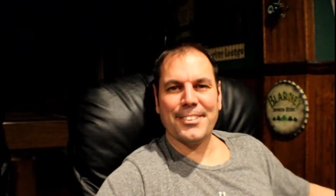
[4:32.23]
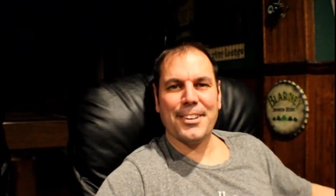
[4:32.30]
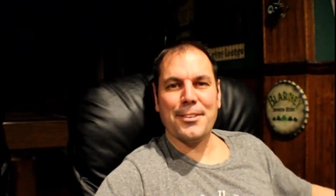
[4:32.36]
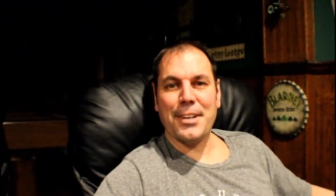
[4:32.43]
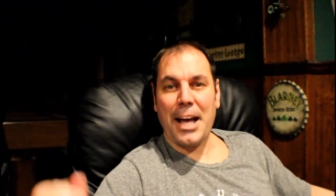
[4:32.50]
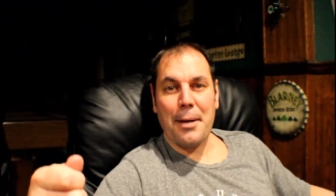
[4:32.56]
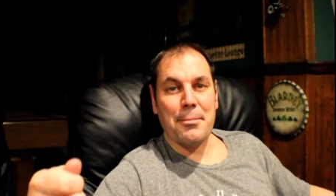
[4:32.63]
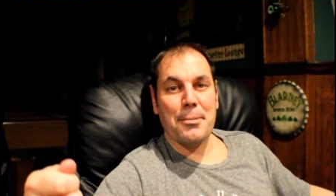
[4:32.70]

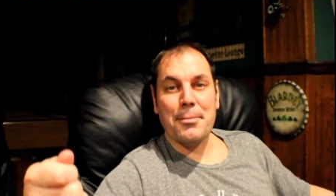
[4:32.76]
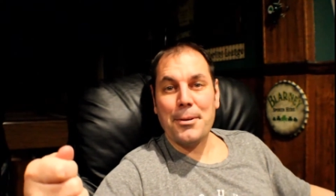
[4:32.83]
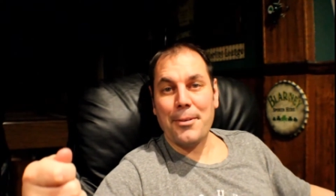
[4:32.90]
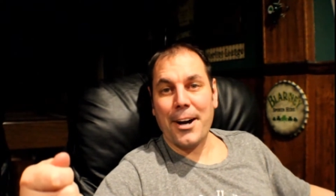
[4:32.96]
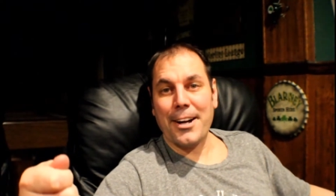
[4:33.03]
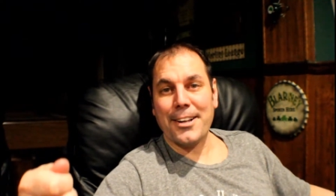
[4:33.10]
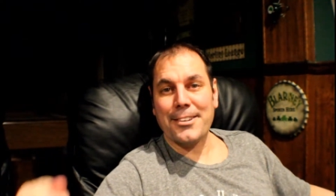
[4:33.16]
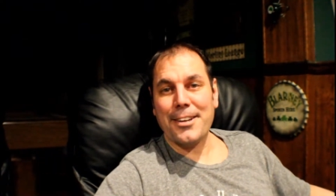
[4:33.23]
It happened to be
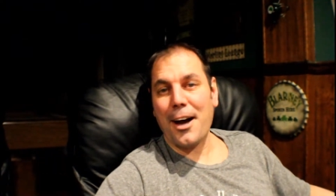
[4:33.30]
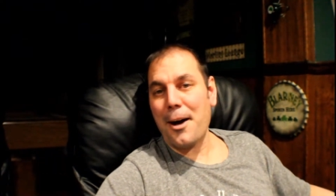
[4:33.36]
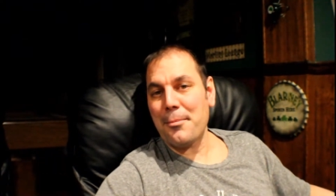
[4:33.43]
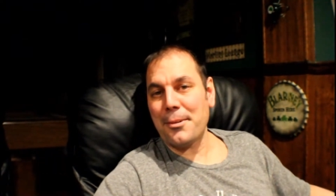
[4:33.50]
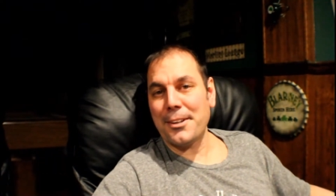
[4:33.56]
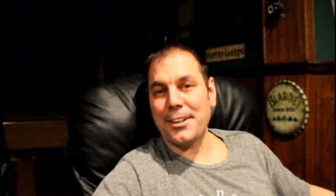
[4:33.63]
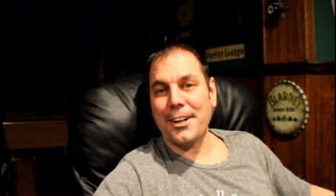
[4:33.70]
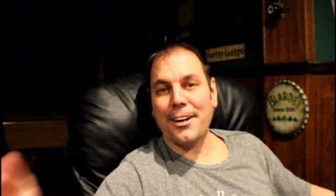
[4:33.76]
right on
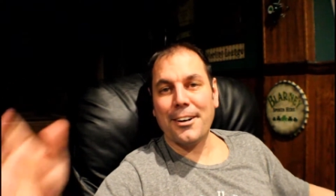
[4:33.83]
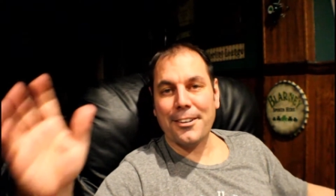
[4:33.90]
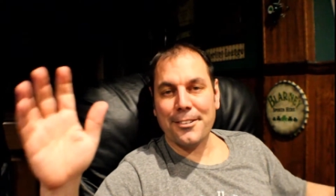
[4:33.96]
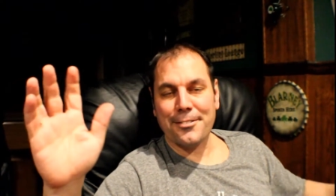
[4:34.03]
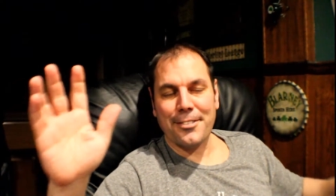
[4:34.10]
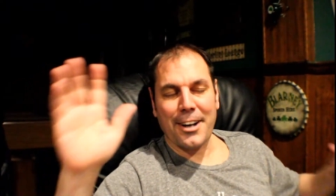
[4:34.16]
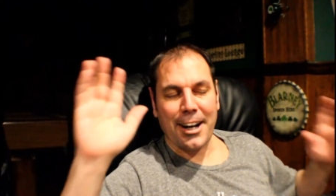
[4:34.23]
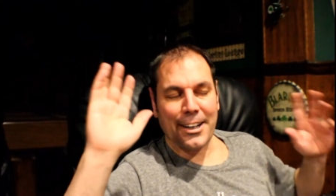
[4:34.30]
top of the all
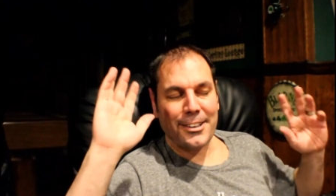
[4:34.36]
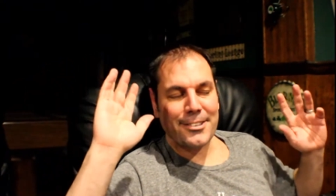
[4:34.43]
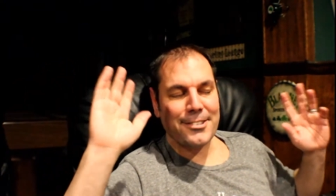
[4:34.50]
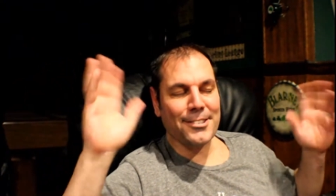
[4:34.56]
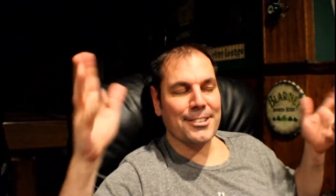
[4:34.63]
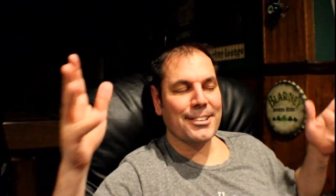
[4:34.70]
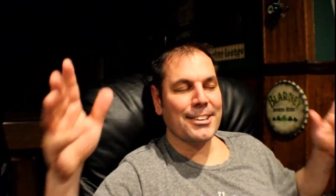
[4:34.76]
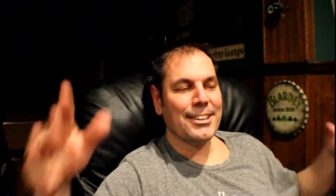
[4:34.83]
the
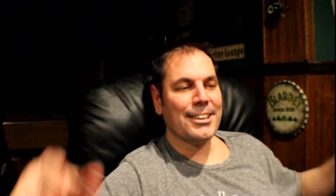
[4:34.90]
files.